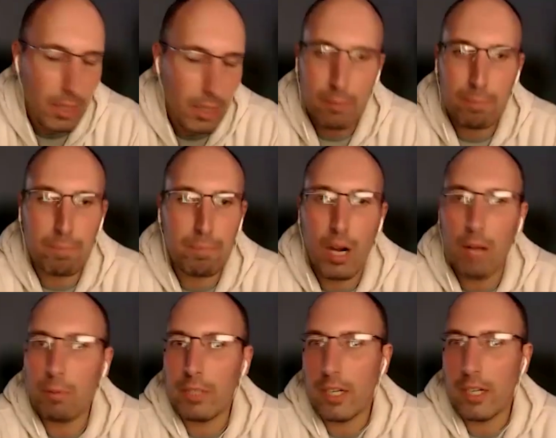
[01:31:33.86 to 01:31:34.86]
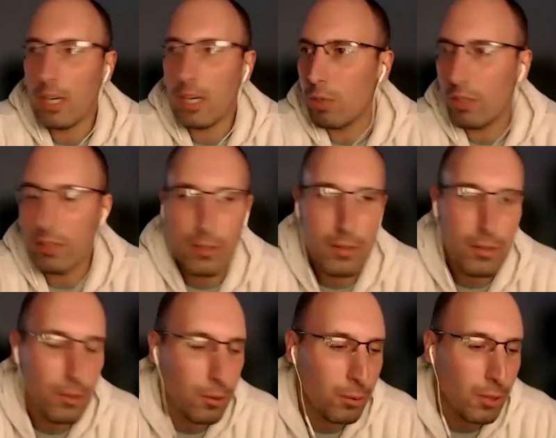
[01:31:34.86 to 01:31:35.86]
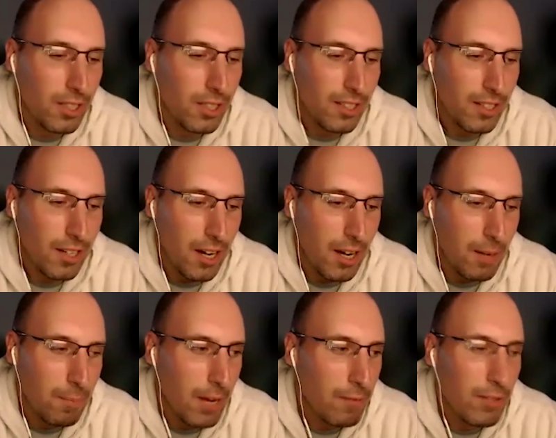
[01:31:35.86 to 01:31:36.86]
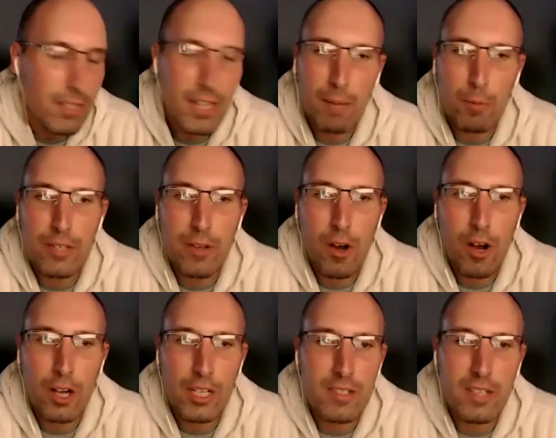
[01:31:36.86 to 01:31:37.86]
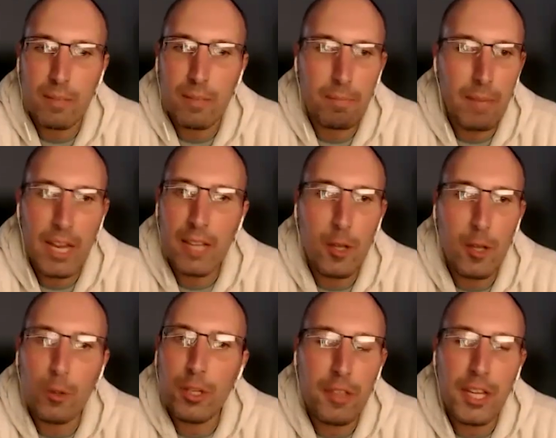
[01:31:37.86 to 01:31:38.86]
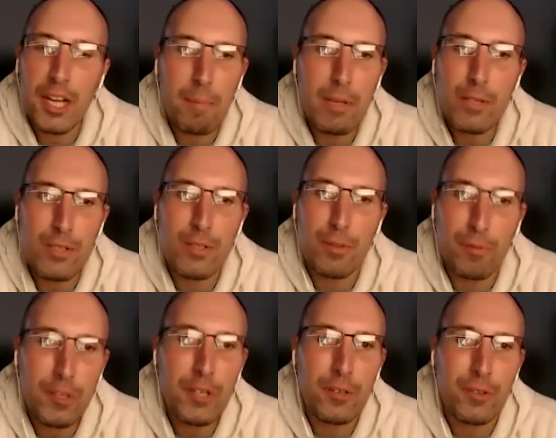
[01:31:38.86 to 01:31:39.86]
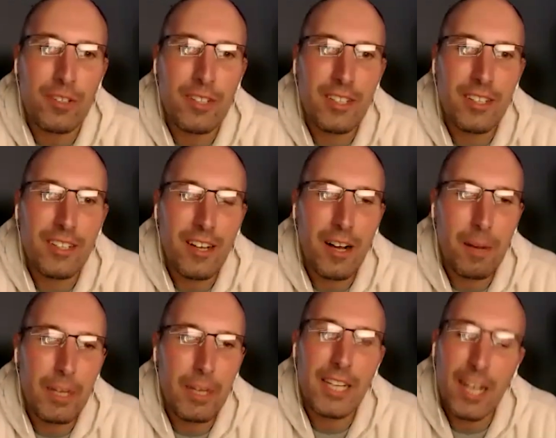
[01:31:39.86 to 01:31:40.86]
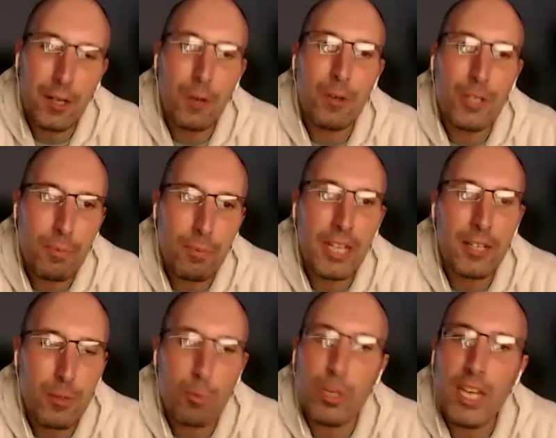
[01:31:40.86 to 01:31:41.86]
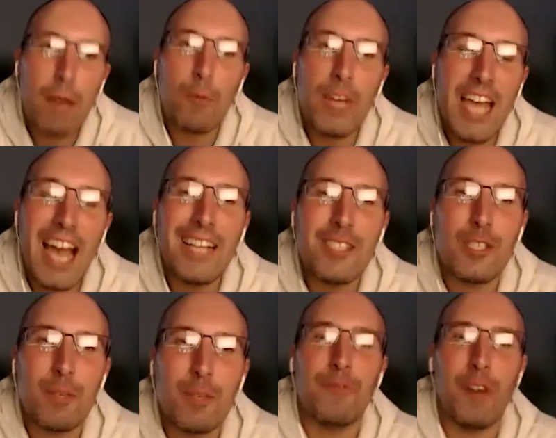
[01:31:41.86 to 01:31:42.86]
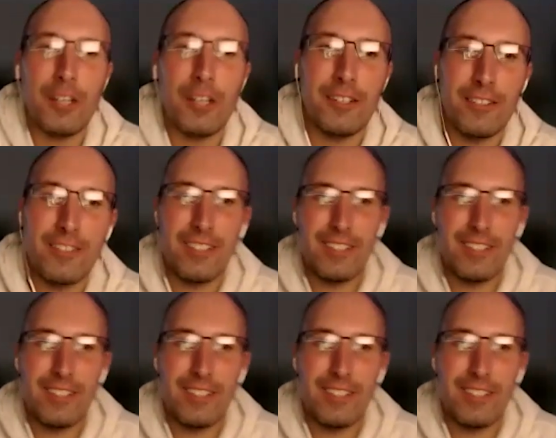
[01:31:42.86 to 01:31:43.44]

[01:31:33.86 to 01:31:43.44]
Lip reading: I could probably get on one of these two, every time we talk, he's like, man, the only thing I miss is the field. I'm like, I know what you mean. 'Cause we had some fun.